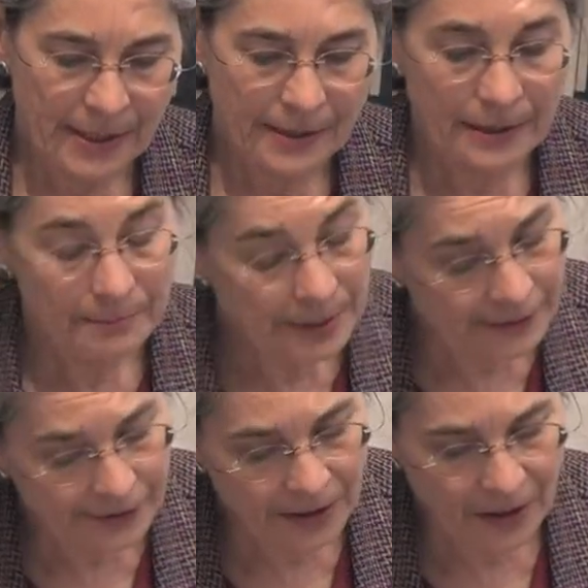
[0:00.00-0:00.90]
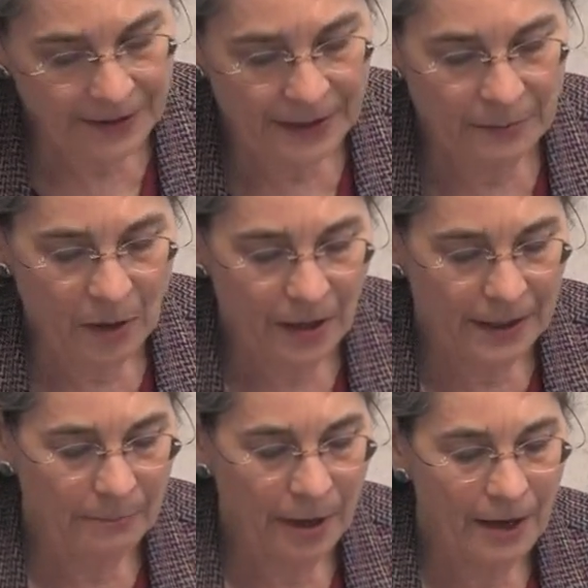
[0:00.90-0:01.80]
that pivot on them are
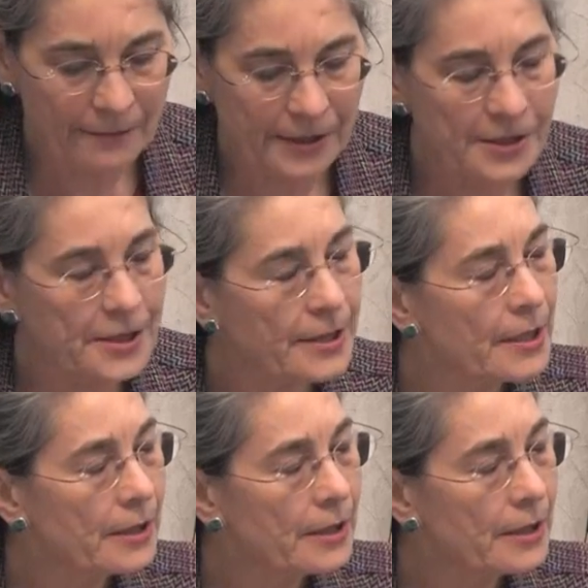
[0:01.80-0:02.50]
impoverished,